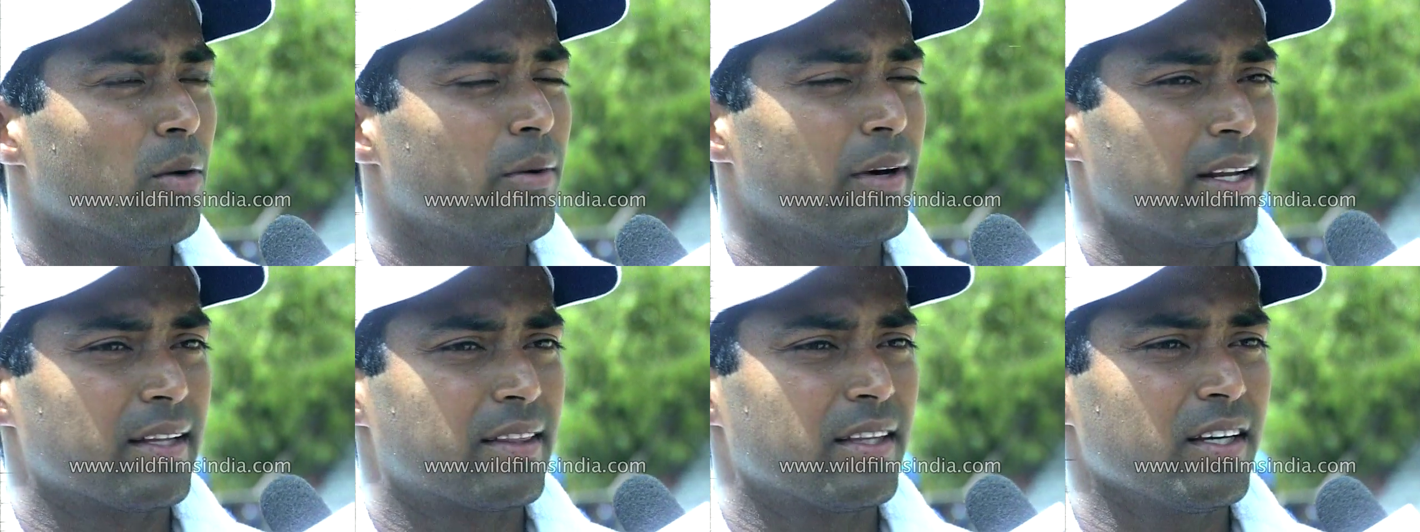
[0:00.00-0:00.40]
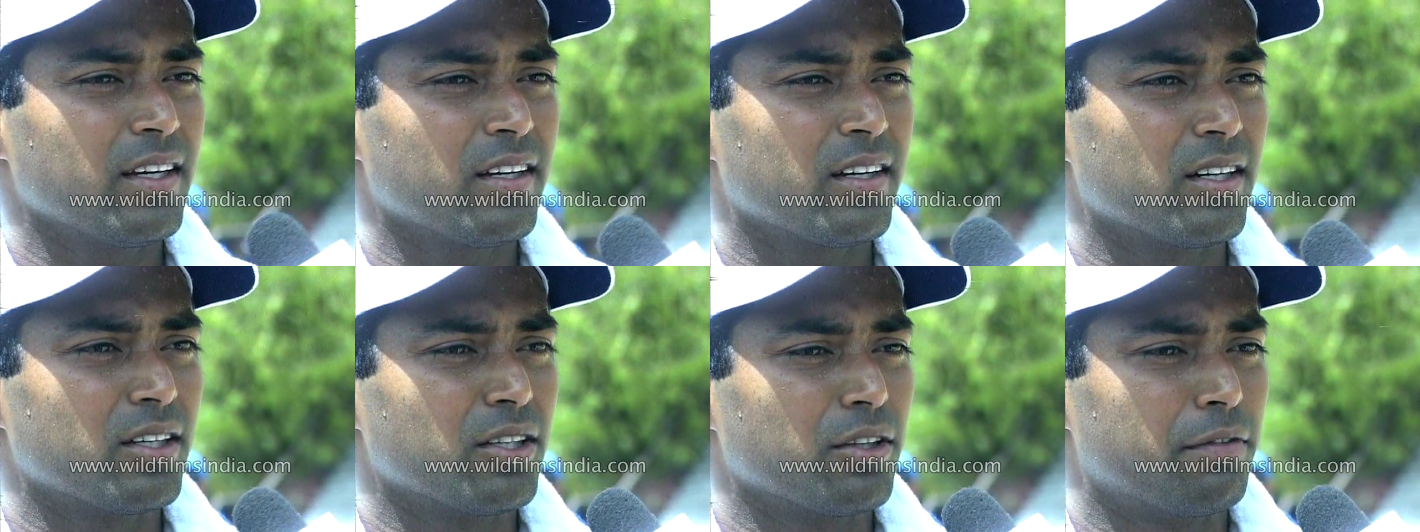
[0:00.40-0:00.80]
Well, I
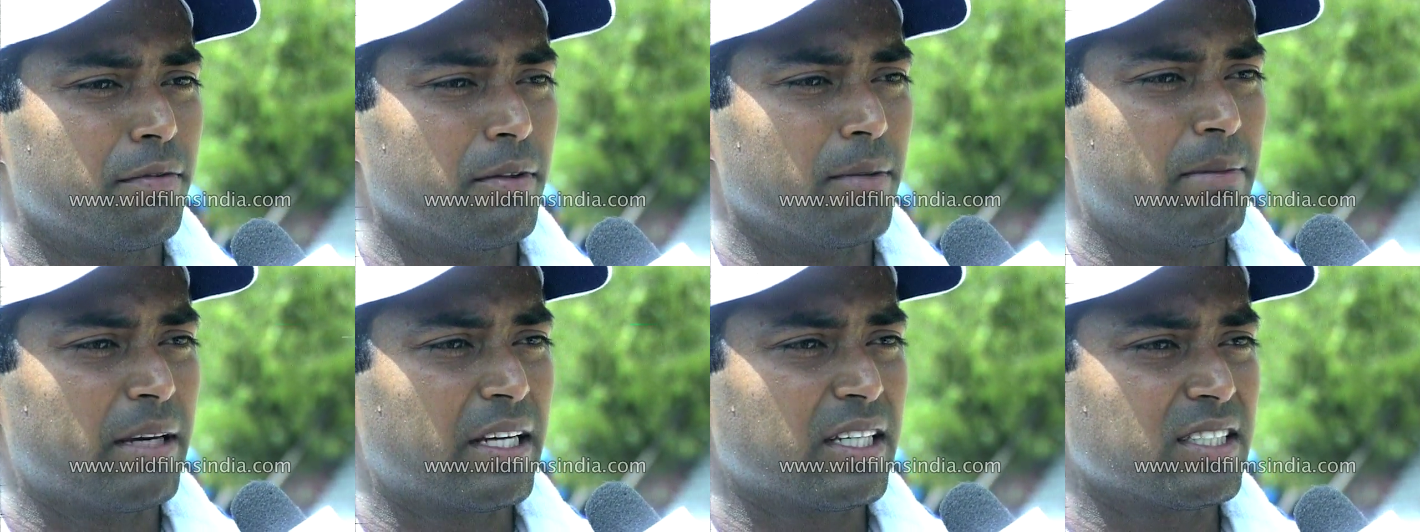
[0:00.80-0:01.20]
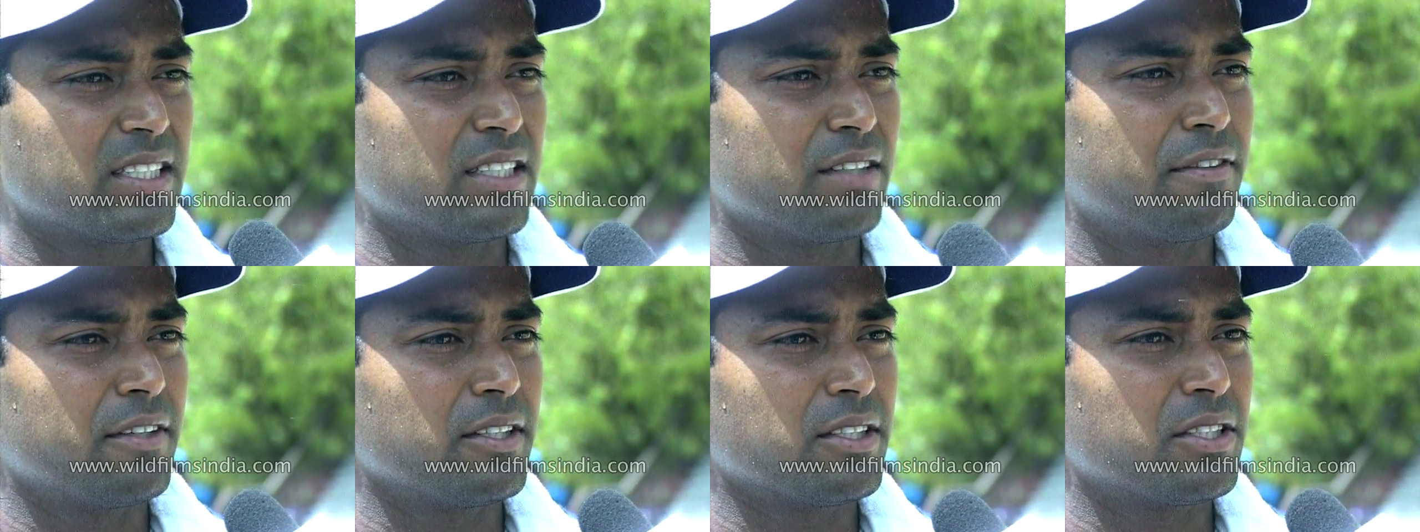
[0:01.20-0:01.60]
think uh, the, the biggest
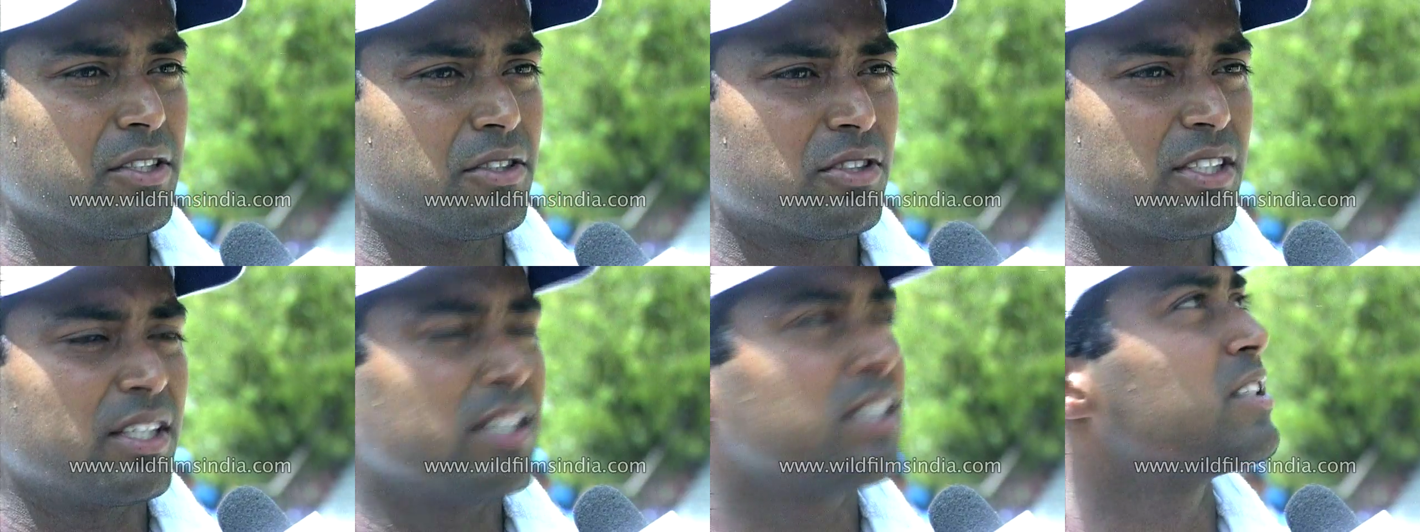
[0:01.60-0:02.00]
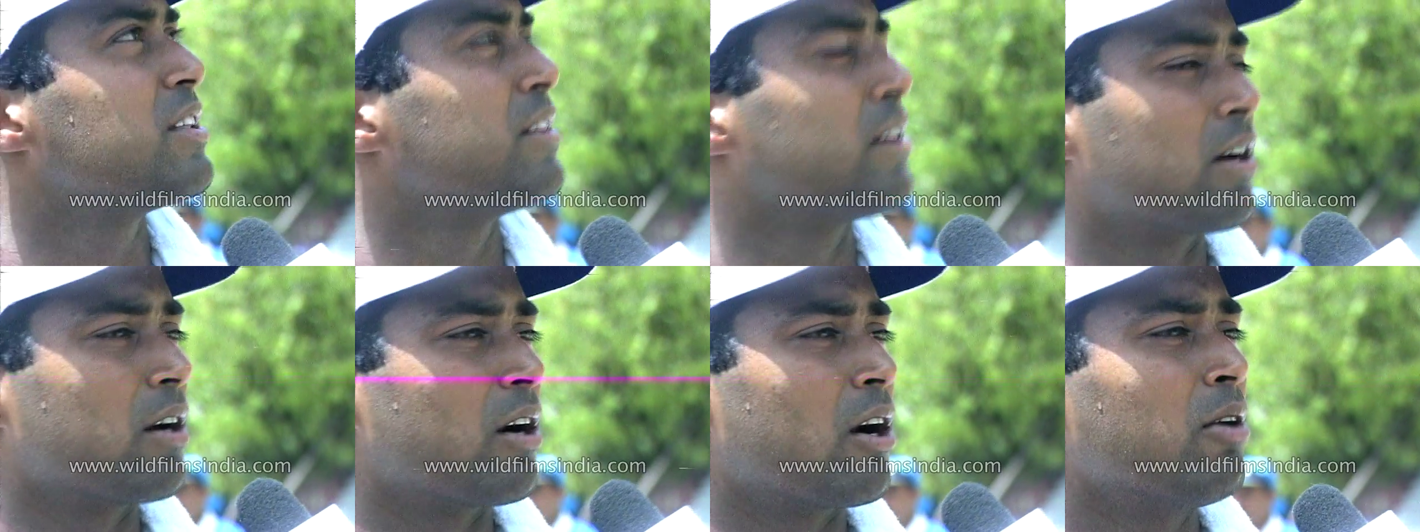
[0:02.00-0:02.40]
difference you see is
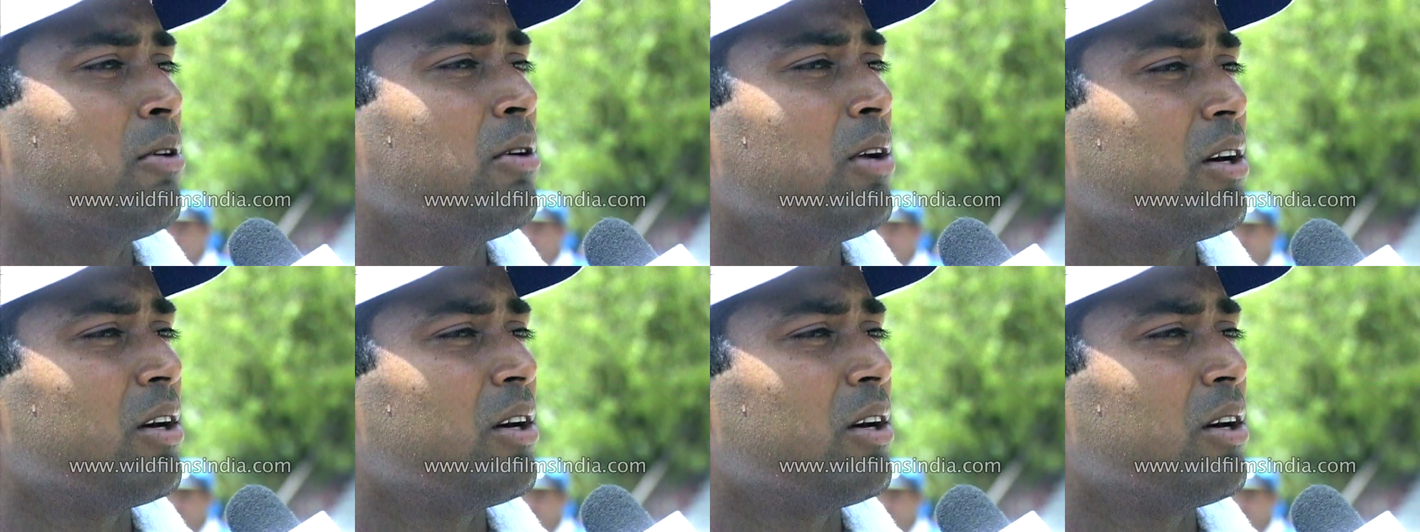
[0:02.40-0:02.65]
in the crowd.